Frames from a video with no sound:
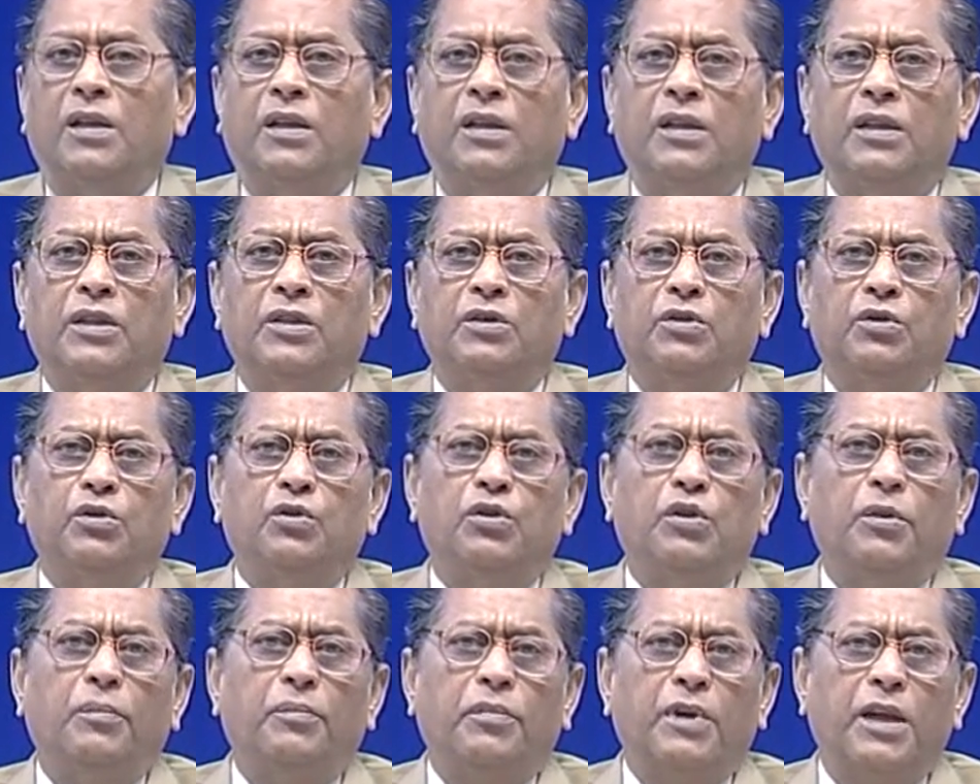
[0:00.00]
You do
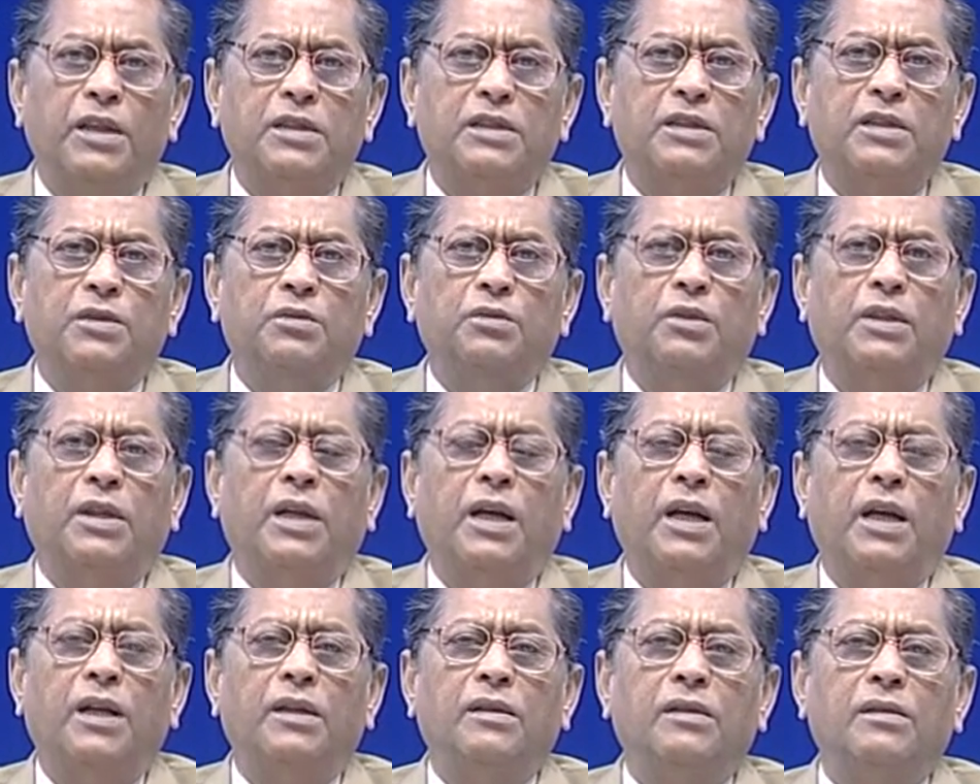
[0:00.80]
the best you
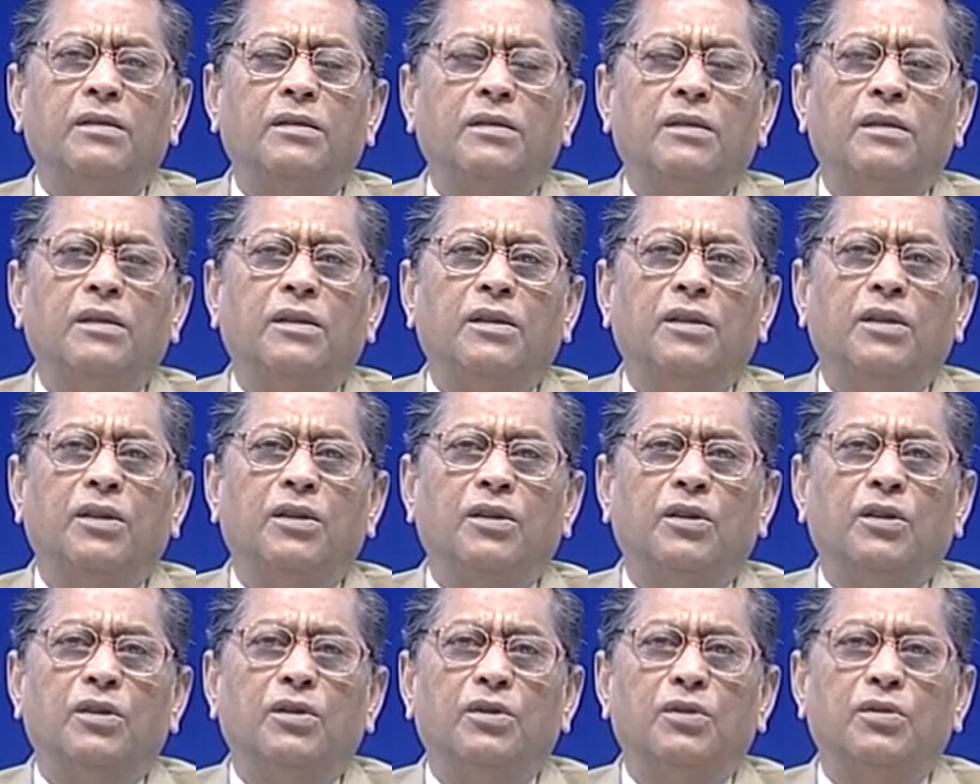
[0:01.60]
can
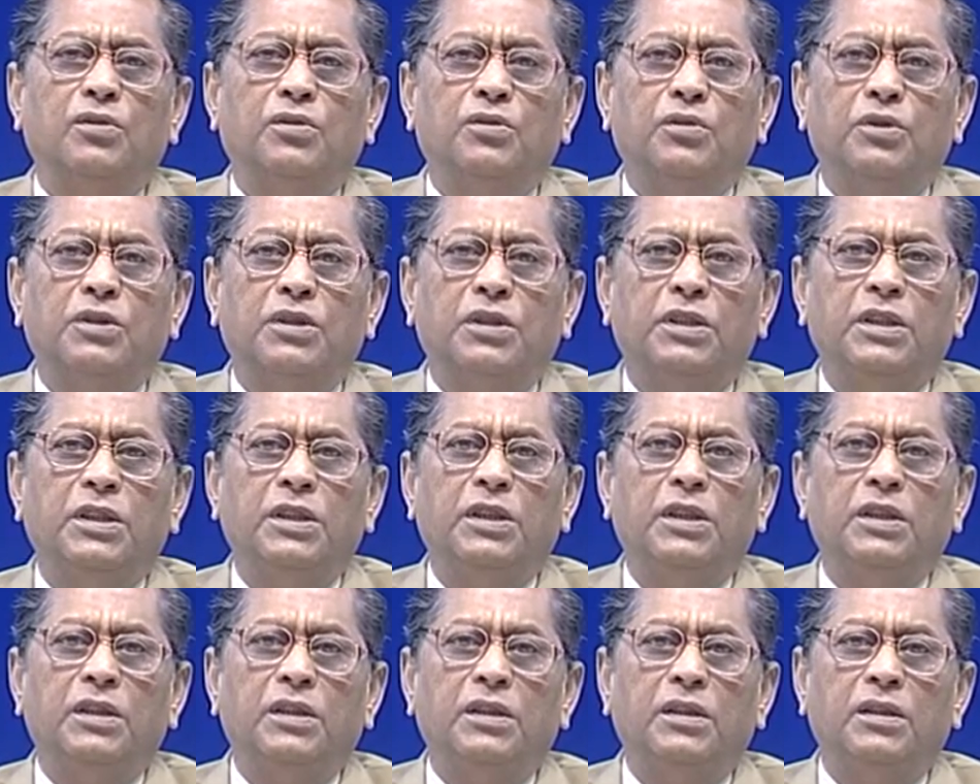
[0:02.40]
to
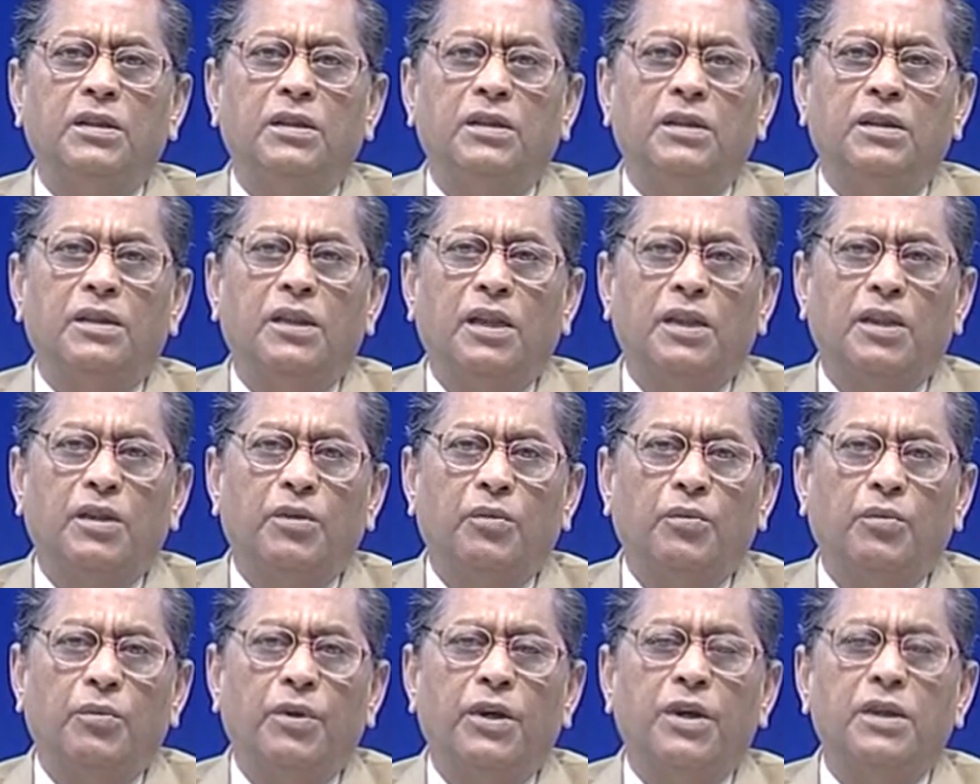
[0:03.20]
see that the
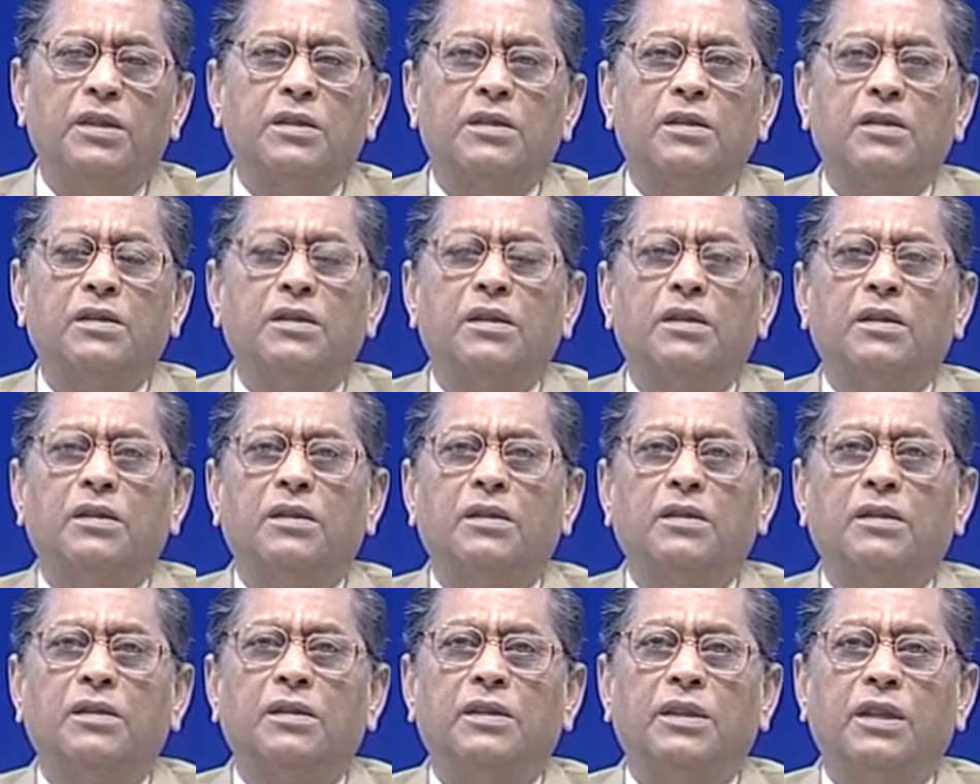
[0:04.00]
waste
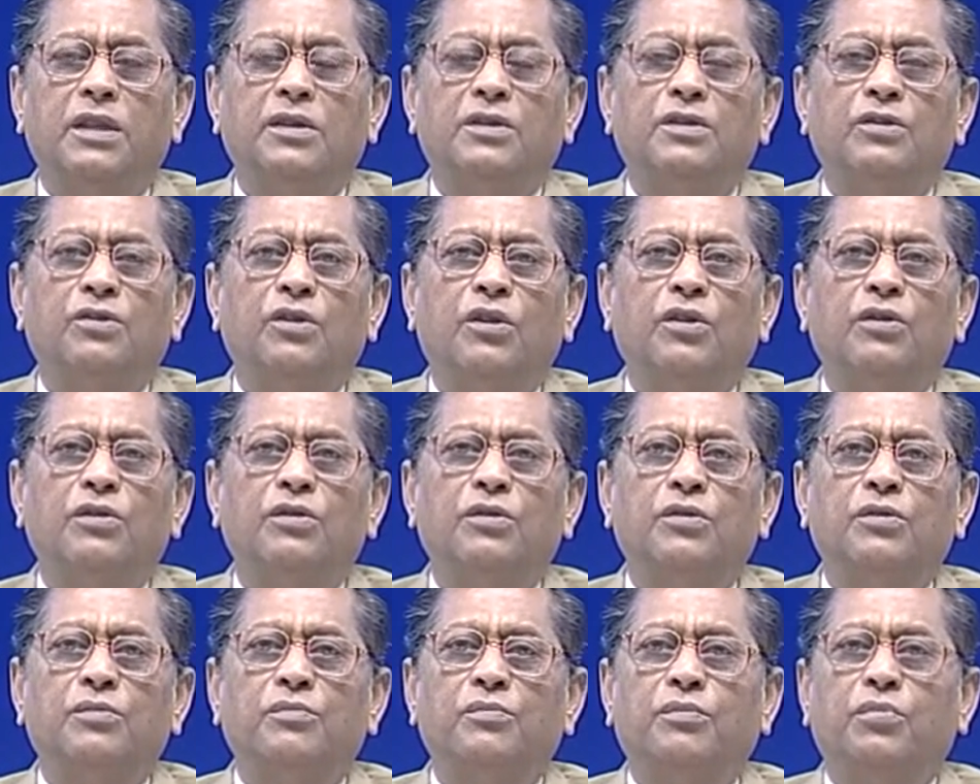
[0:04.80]
does not
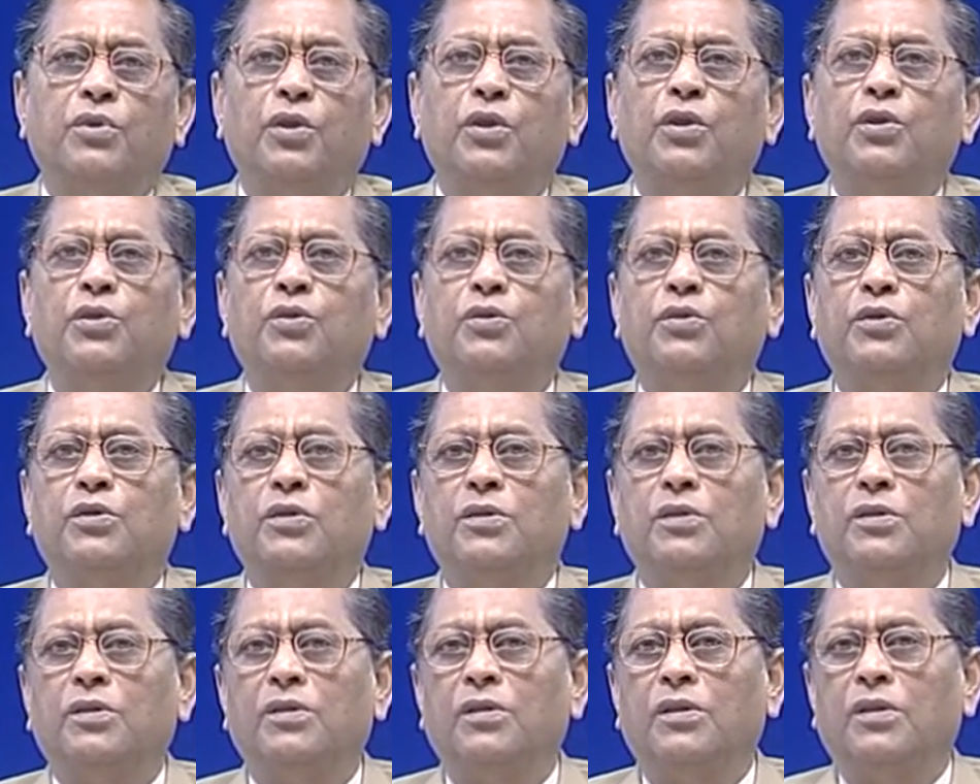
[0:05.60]
pollute
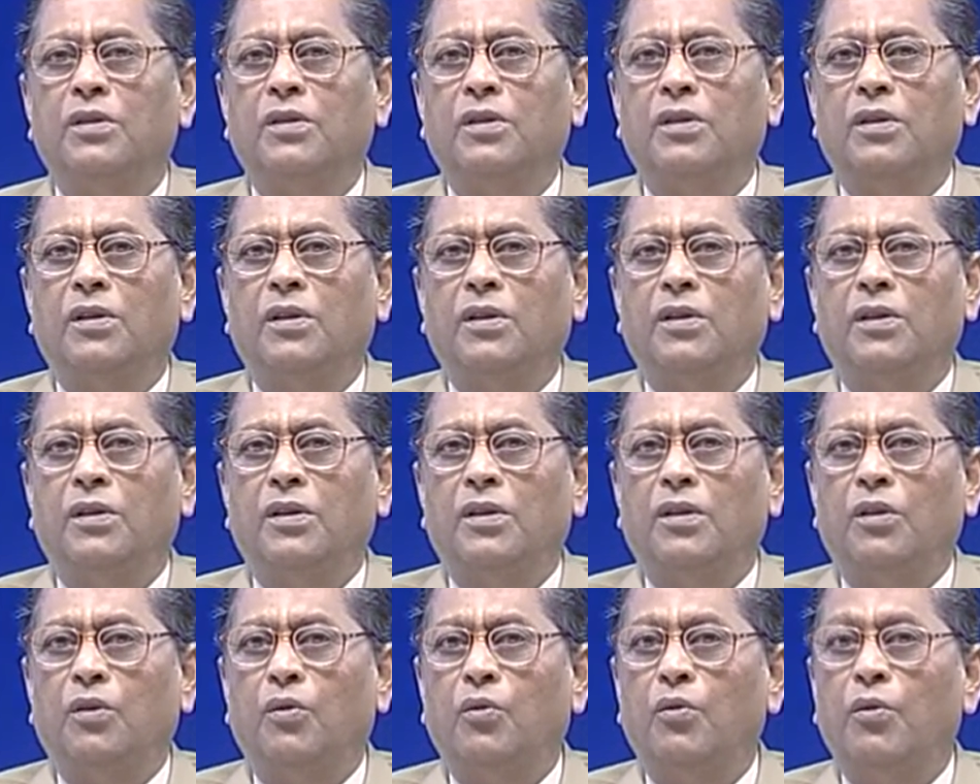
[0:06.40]

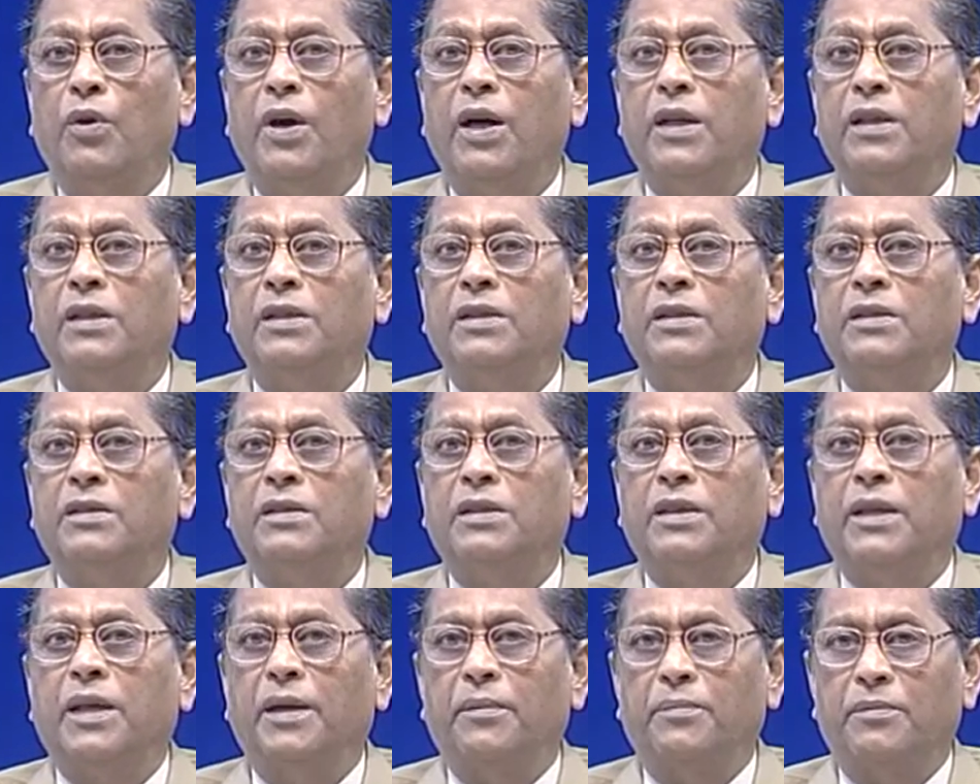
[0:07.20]
where it is
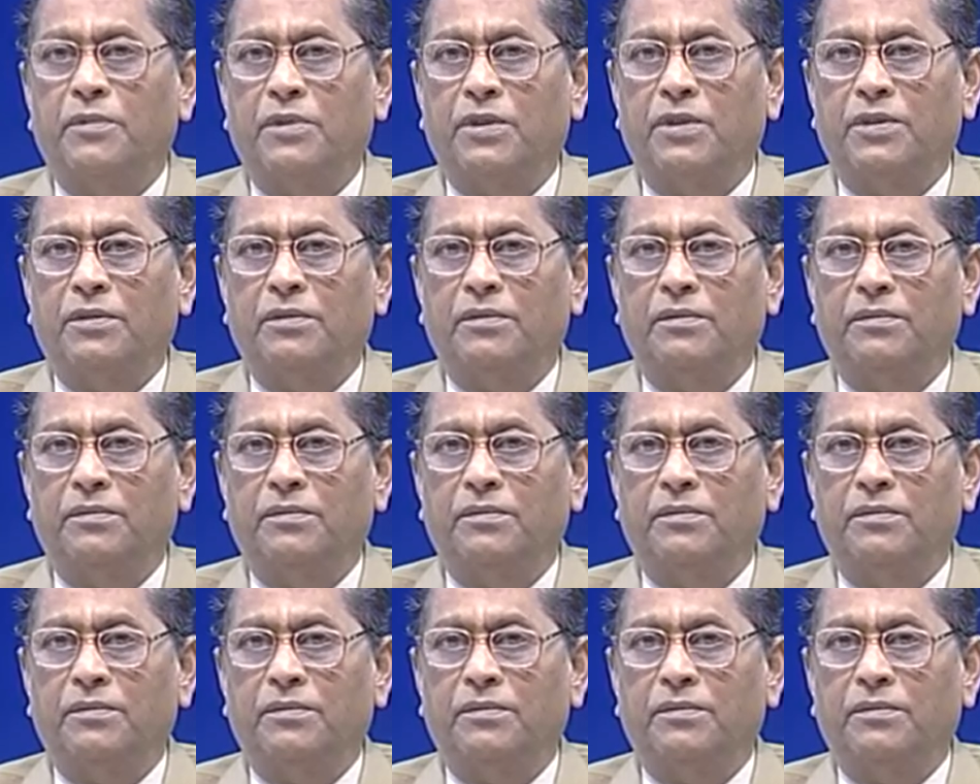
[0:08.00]
kept.